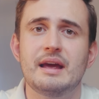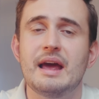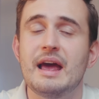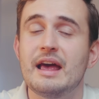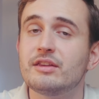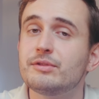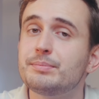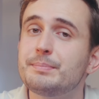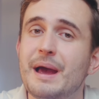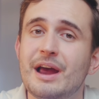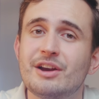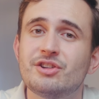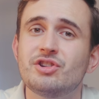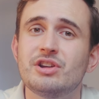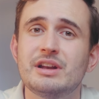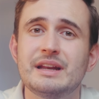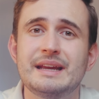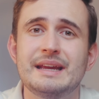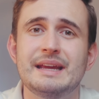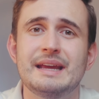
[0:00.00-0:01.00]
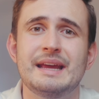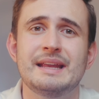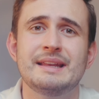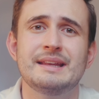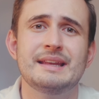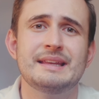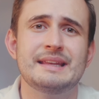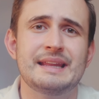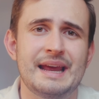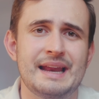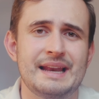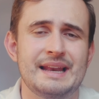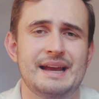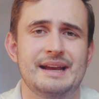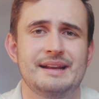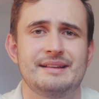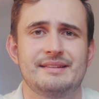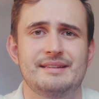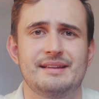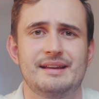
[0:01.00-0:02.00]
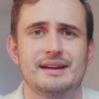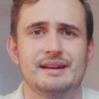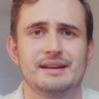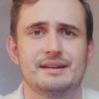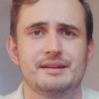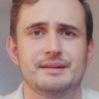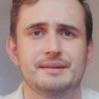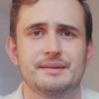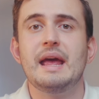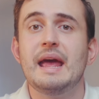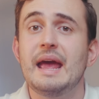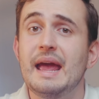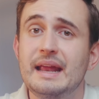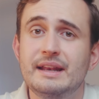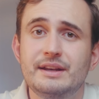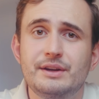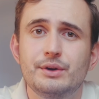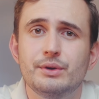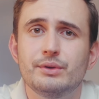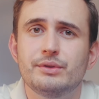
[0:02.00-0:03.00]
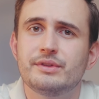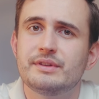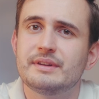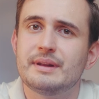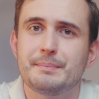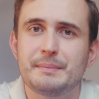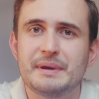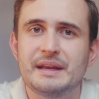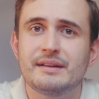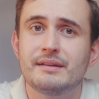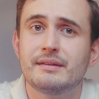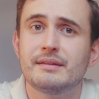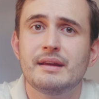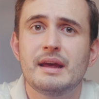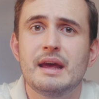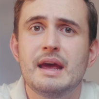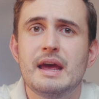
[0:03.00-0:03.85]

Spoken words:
especially in the daylight side. In use, that means